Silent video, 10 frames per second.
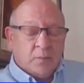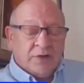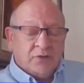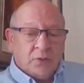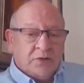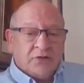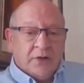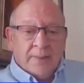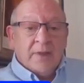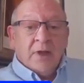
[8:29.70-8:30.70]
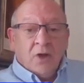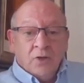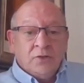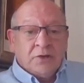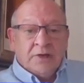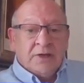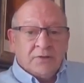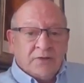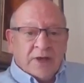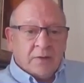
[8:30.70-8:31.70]
which was
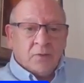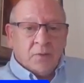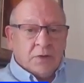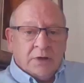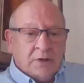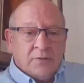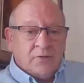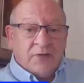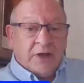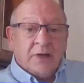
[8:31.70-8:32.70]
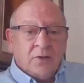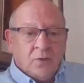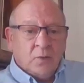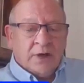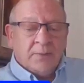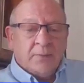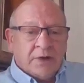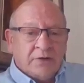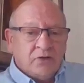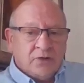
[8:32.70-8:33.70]
underneath our vehicle
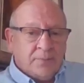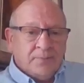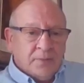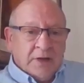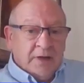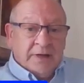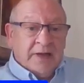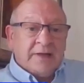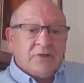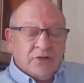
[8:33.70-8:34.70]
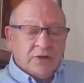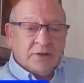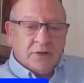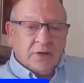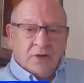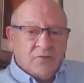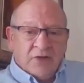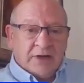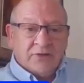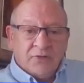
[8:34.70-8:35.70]
weighbridge. And he entered a
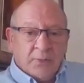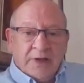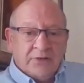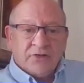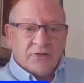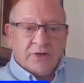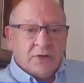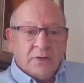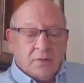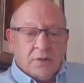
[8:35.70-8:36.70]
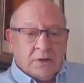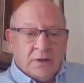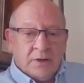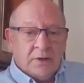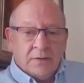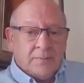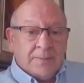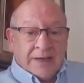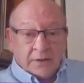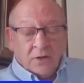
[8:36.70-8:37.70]
confined space through a
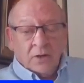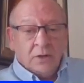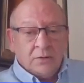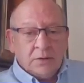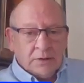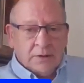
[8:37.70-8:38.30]
manhole,